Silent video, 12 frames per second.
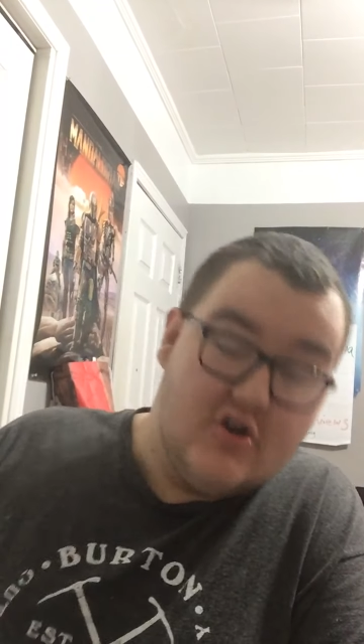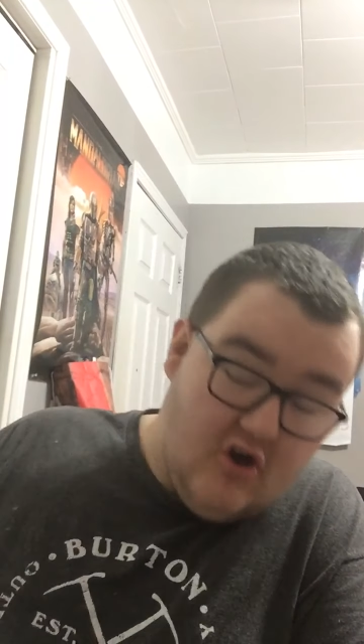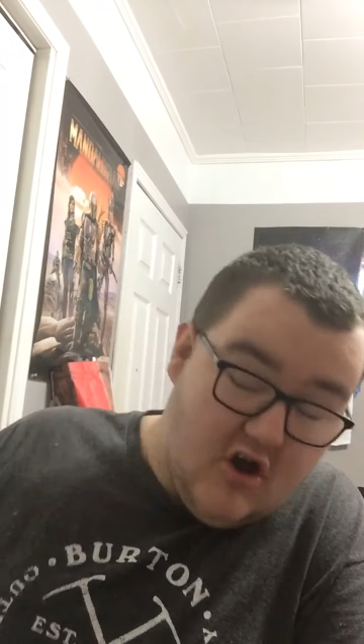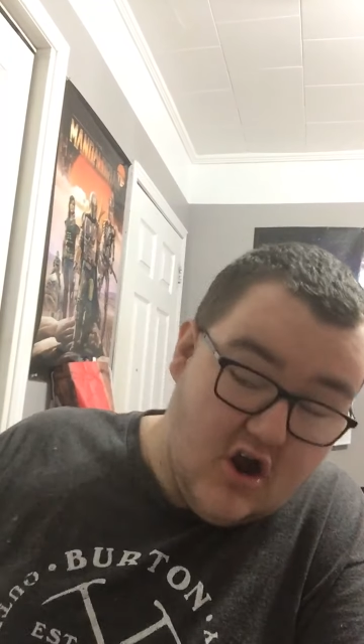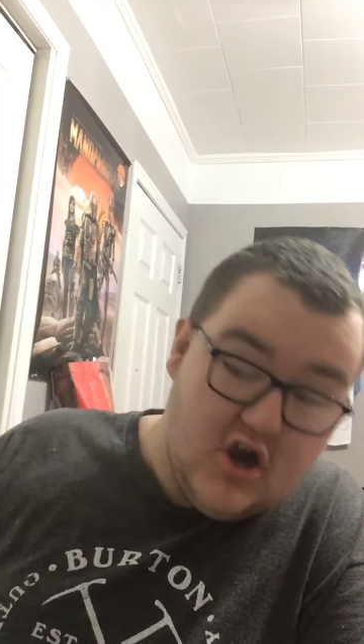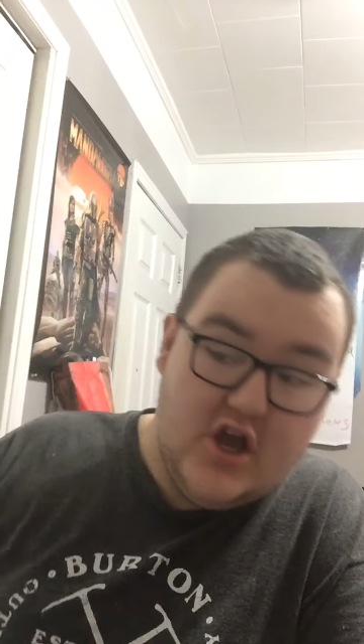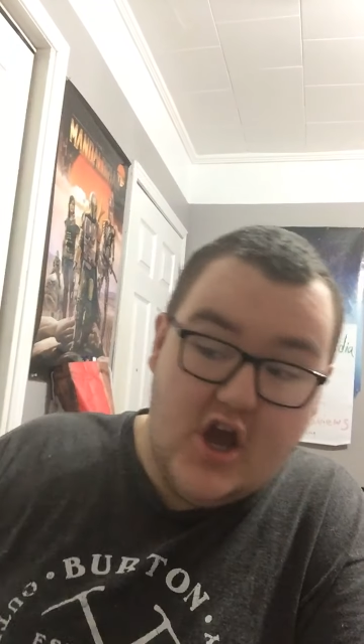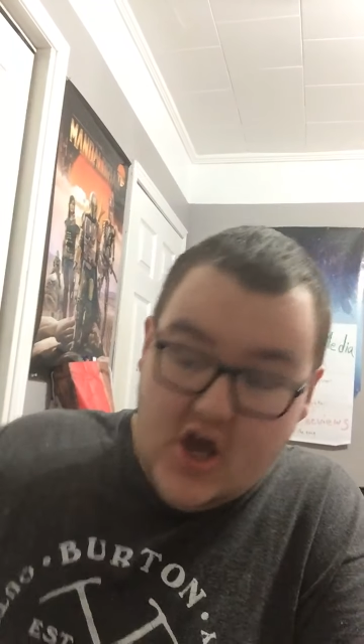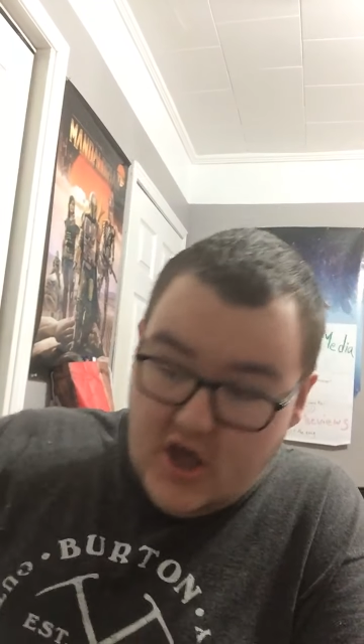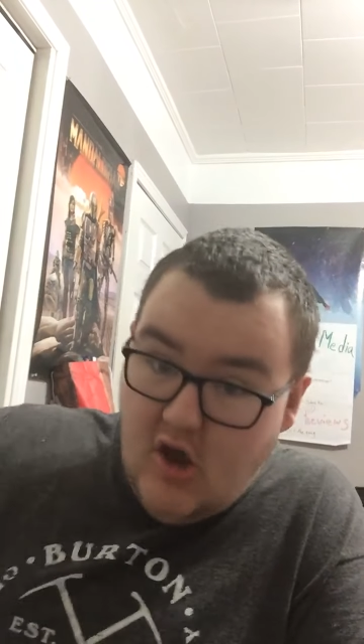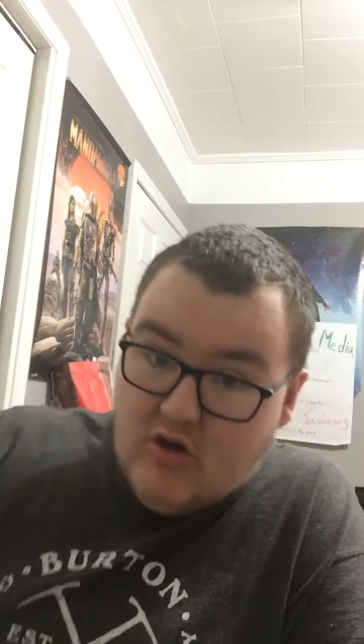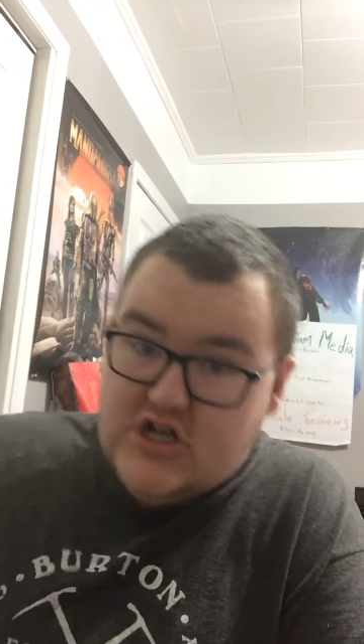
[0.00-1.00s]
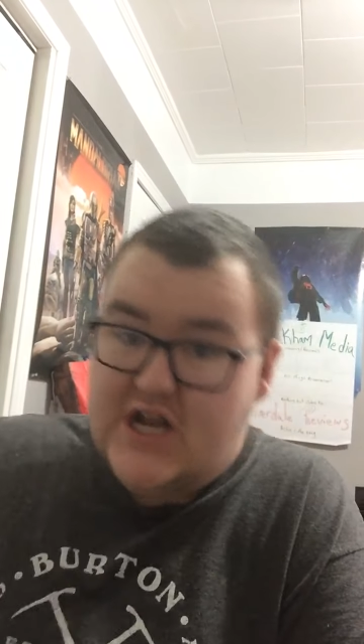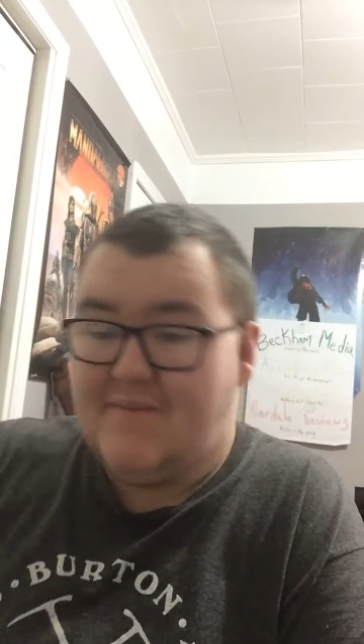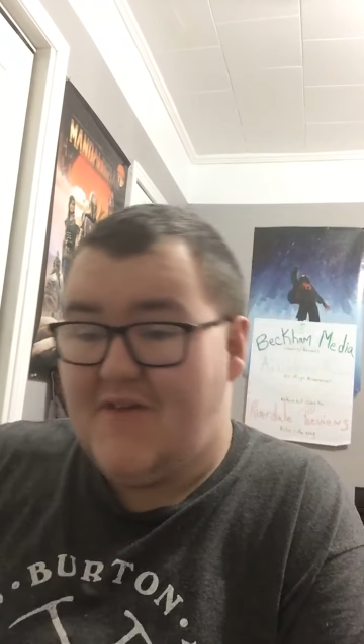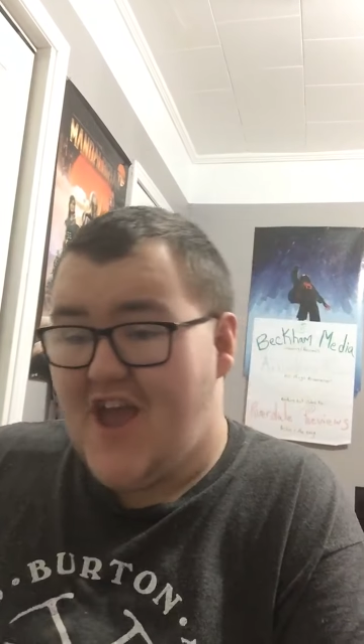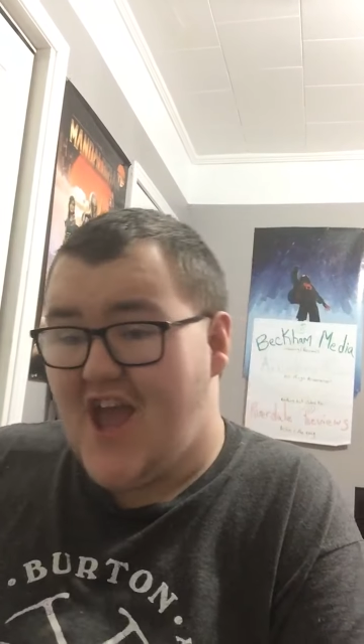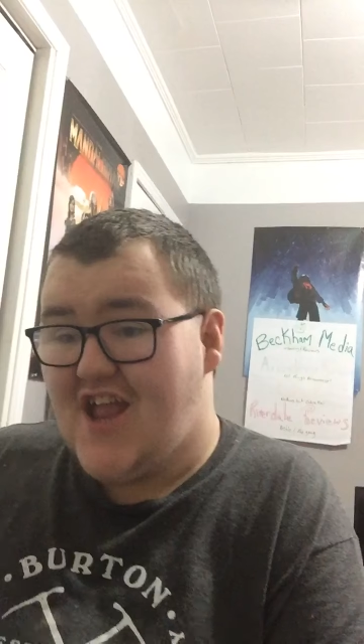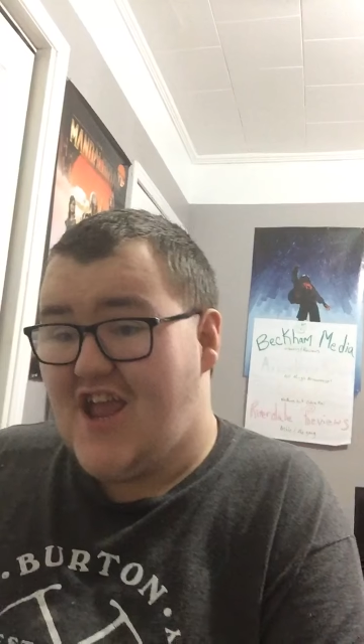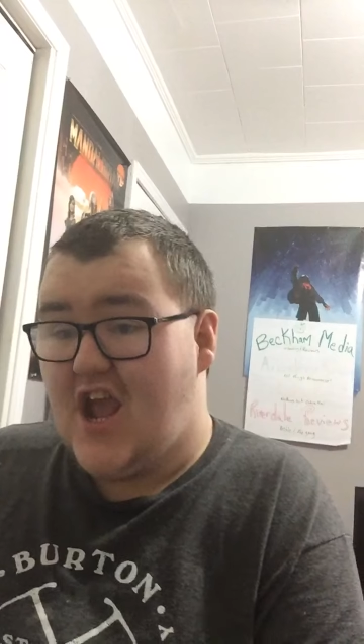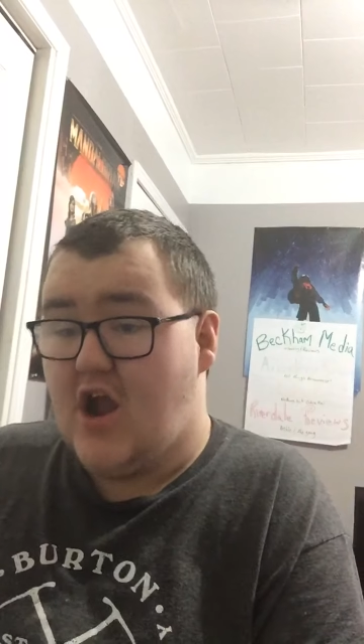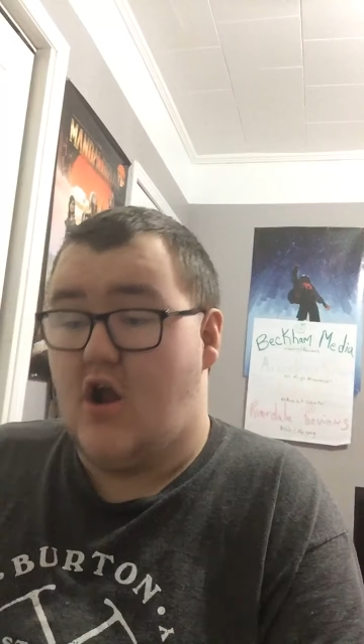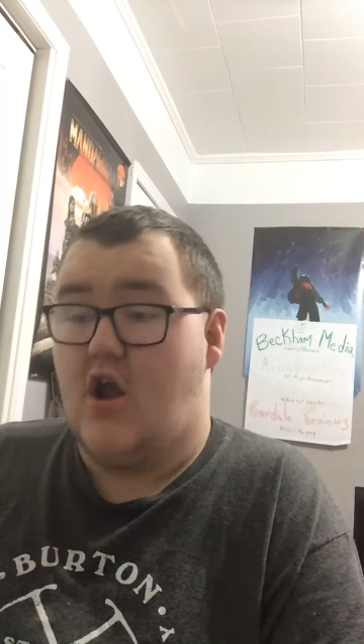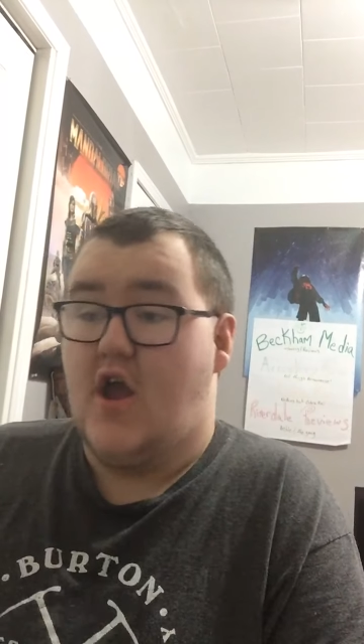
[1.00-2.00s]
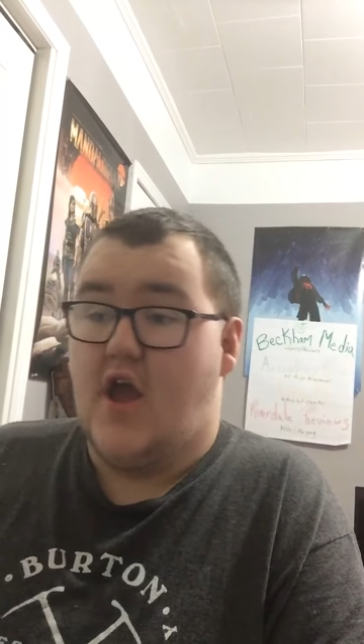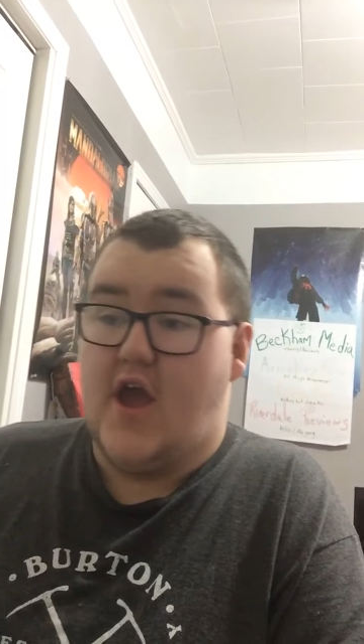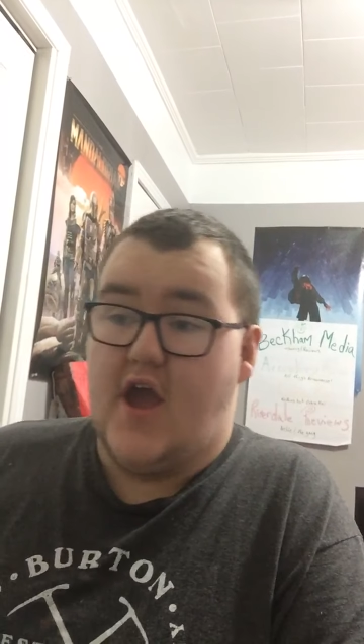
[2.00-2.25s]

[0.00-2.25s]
Clark, you should be in here.